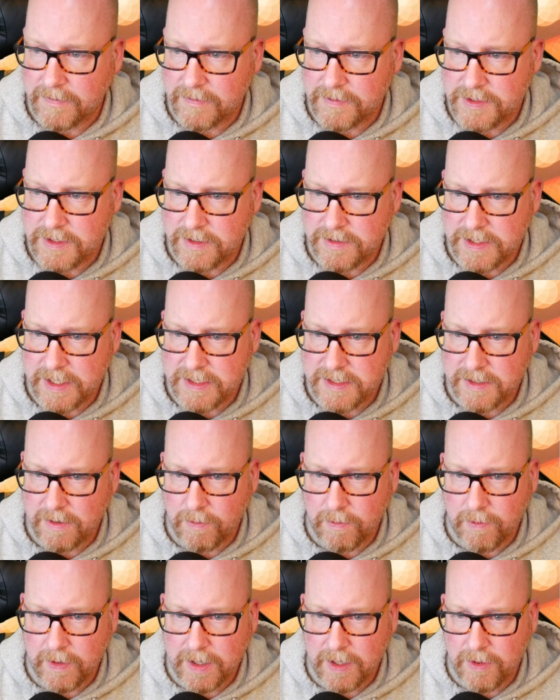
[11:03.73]
suggest
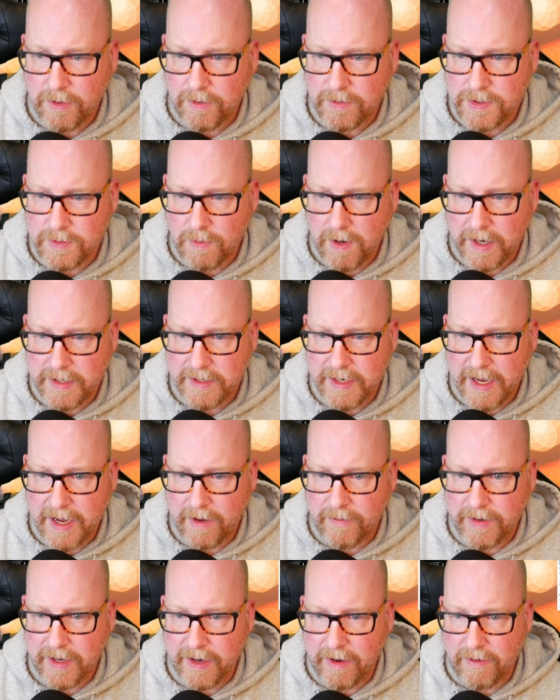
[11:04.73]
that we QSY
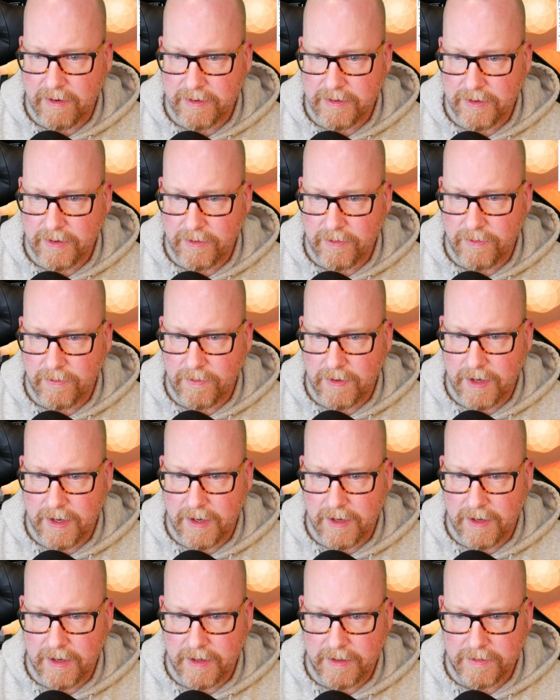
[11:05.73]
down here
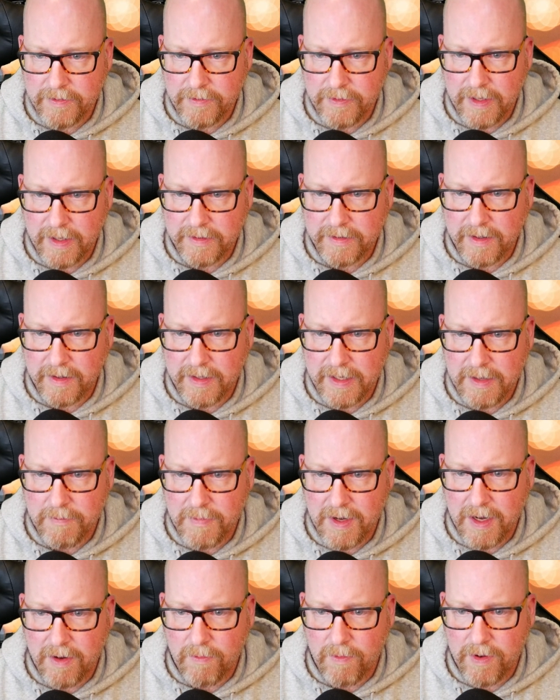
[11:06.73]
to Delta
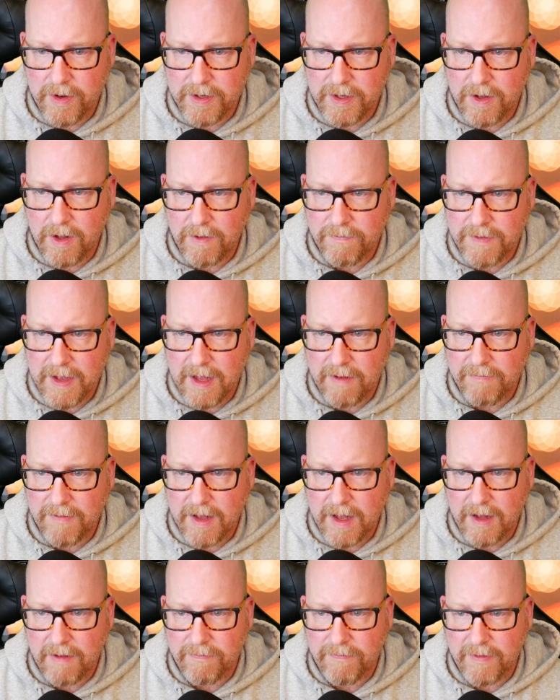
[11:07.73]
Lima 1 Golf
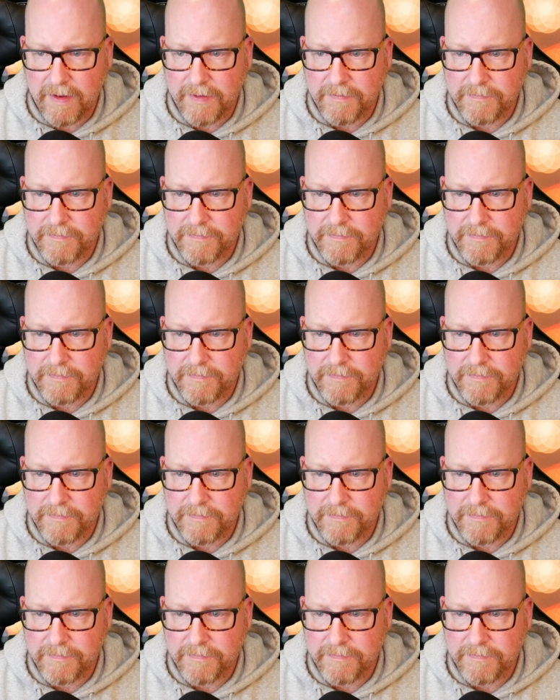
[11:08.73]
Alpha Alpha.